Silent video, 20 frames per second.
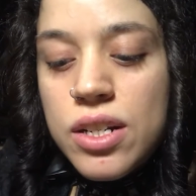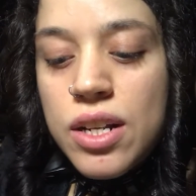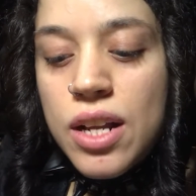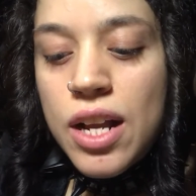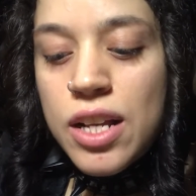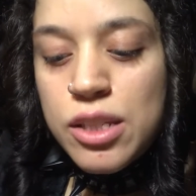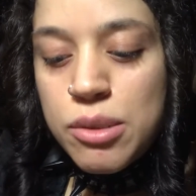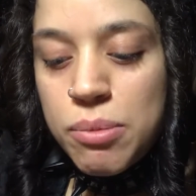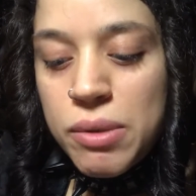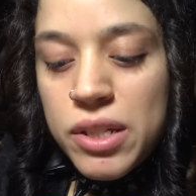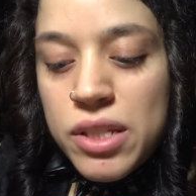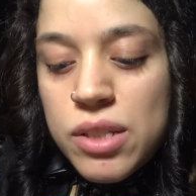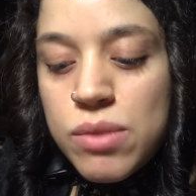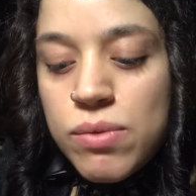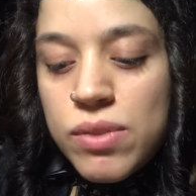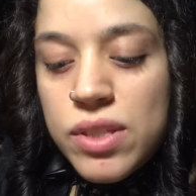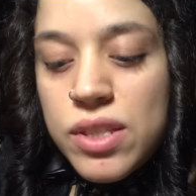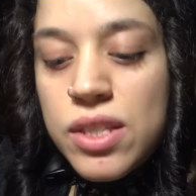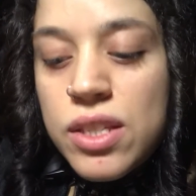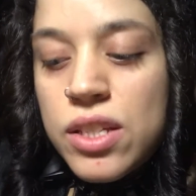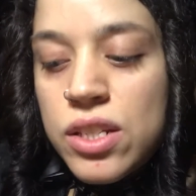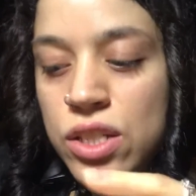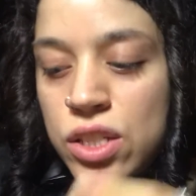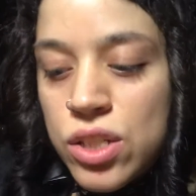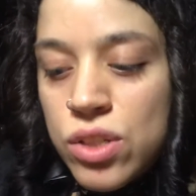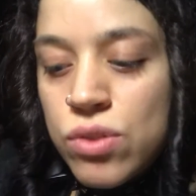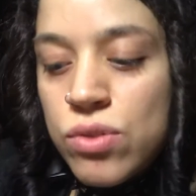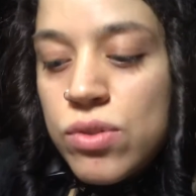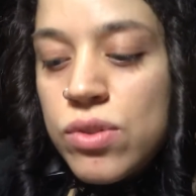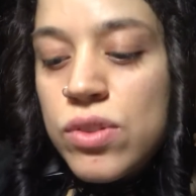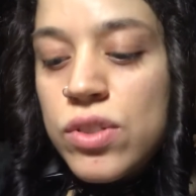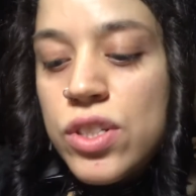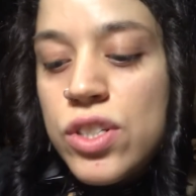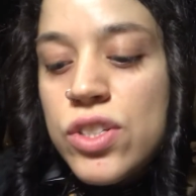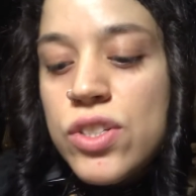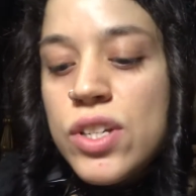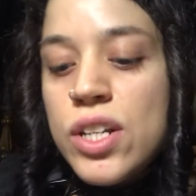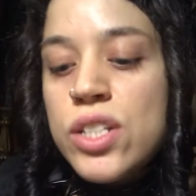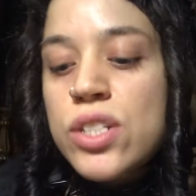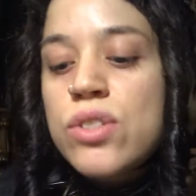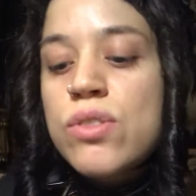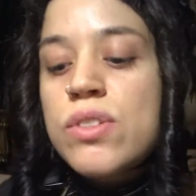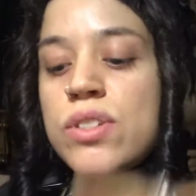aspects within you. You're trying to